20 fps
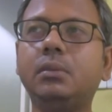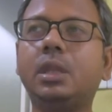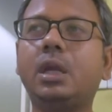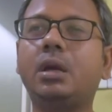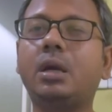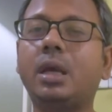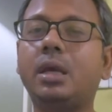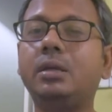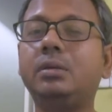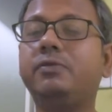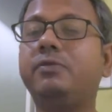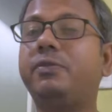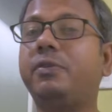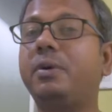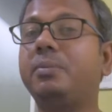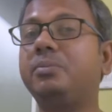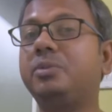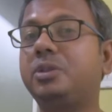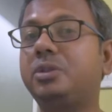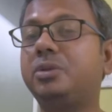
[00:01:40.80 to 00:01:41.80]
okay,
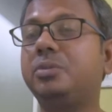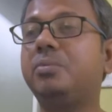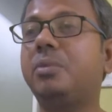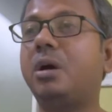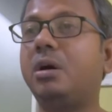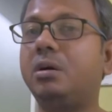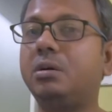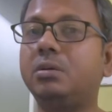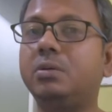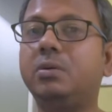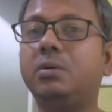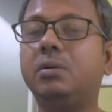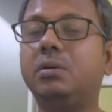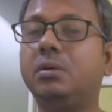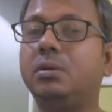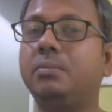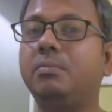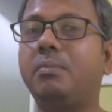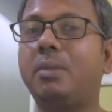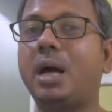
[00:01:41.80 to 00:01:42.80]
from tomorrow,
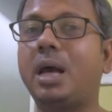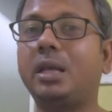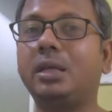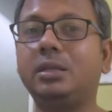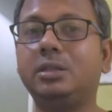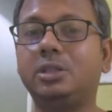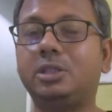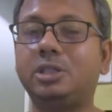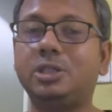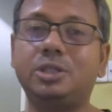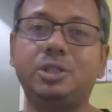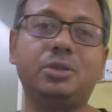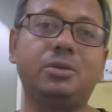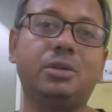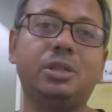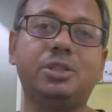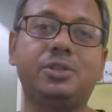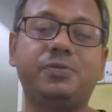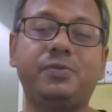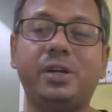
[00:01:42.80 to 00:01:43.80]
my
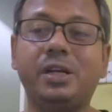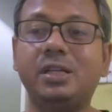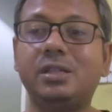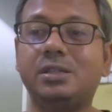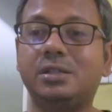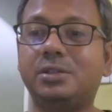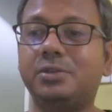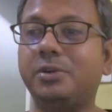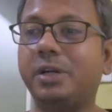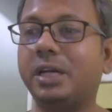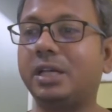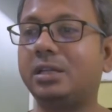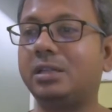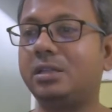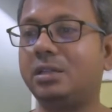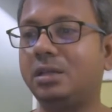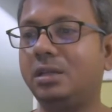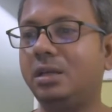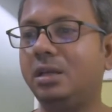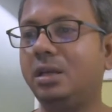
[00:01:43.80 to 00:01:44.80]
schedule is very
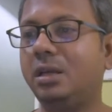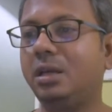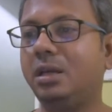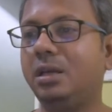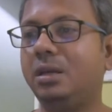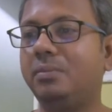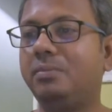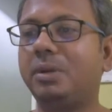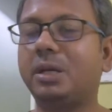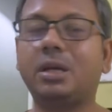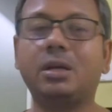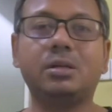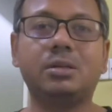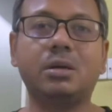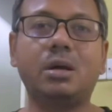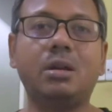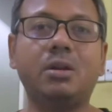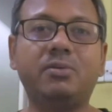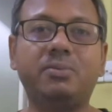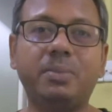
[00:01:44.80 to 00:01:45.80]
strict because
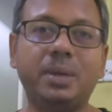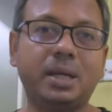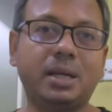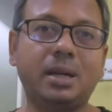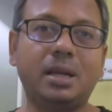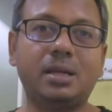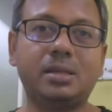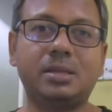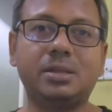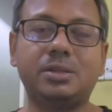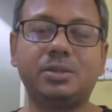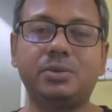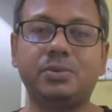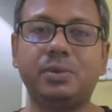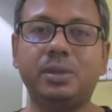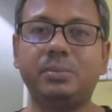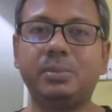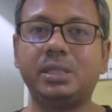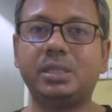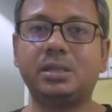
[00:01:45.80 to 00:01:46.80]
all of my classes
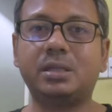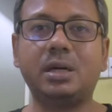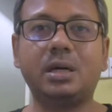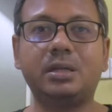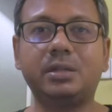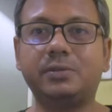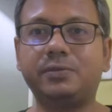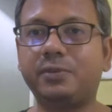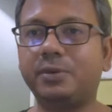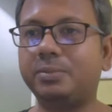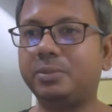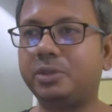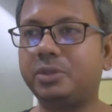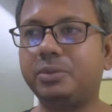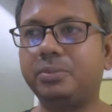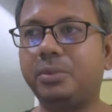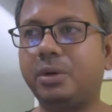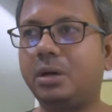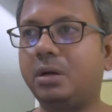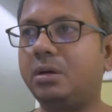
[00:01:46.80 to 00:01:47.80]
will be started from
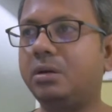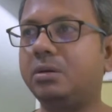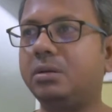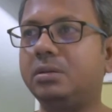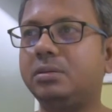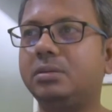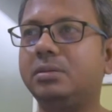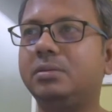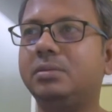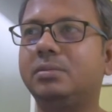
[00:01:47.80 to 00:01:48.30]
tomorrow.